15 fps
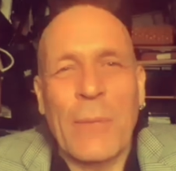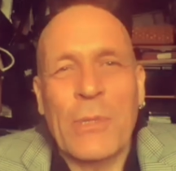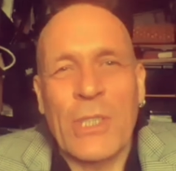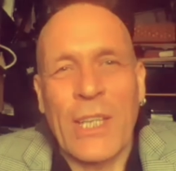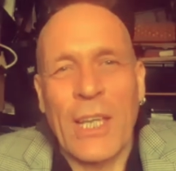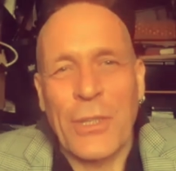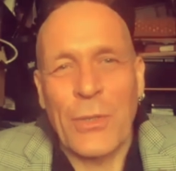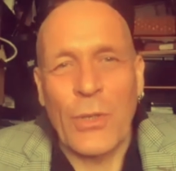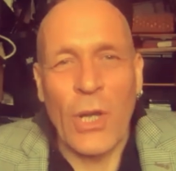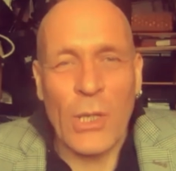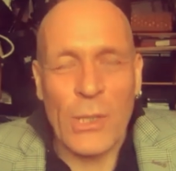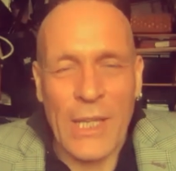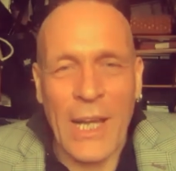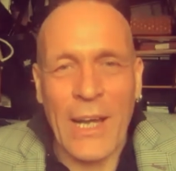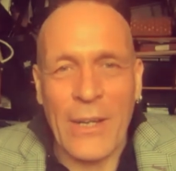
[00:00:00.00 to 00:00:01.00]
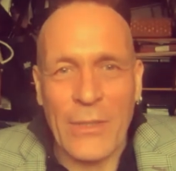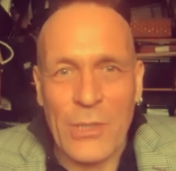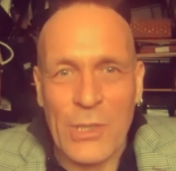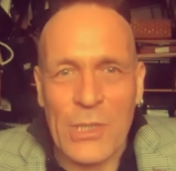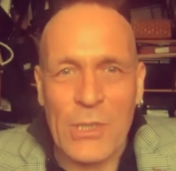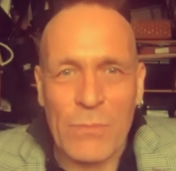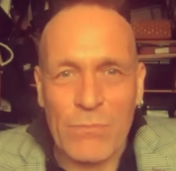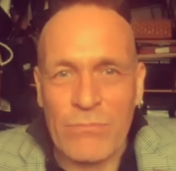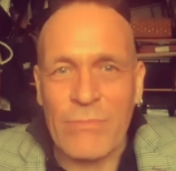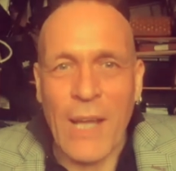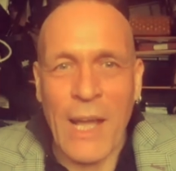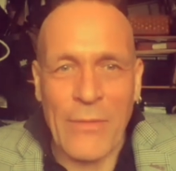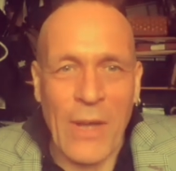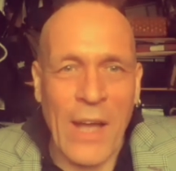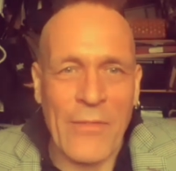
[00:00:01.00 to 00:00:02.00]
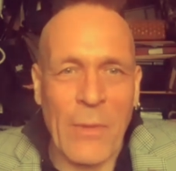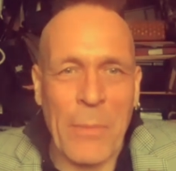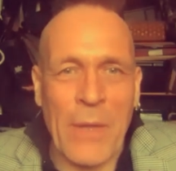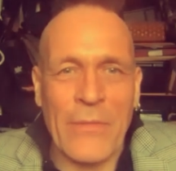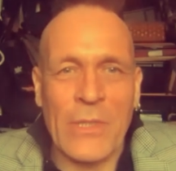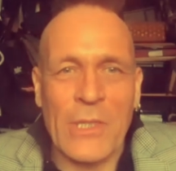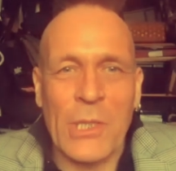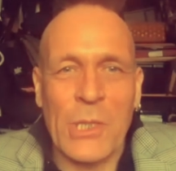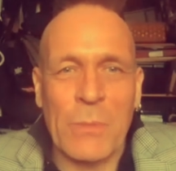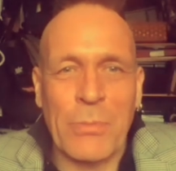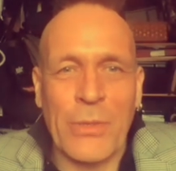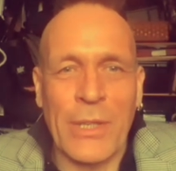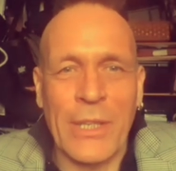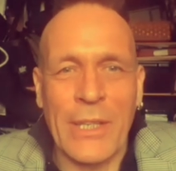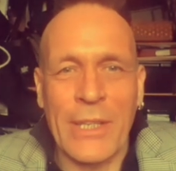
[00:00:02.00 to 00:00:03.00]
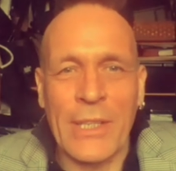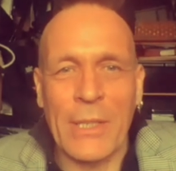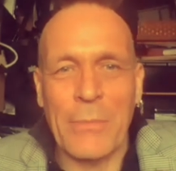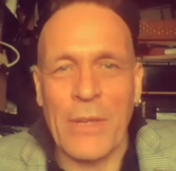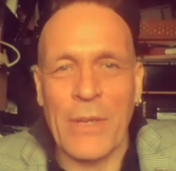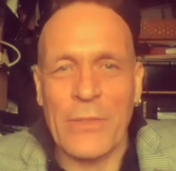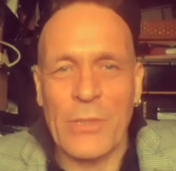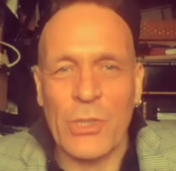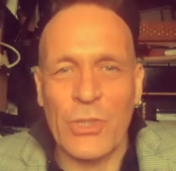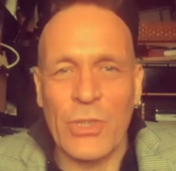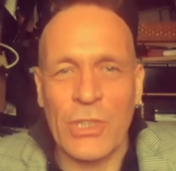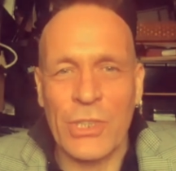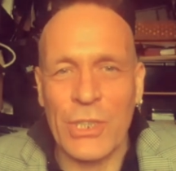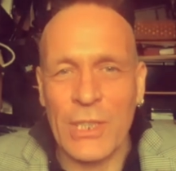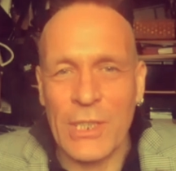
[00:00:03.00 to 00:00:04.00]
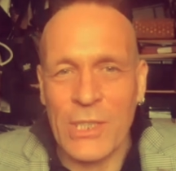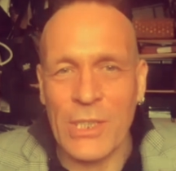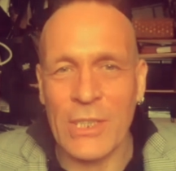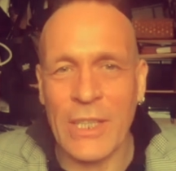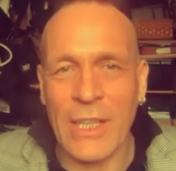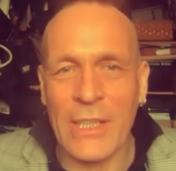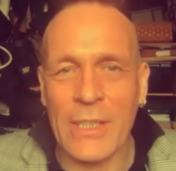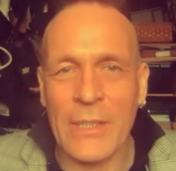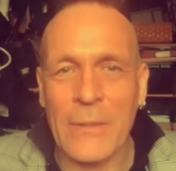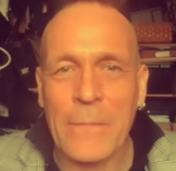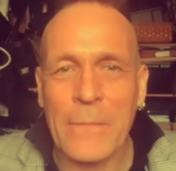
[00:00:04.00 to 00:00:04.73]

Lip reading: and get through lockdown is have a bit of a discipline, a bit of a structure to your day.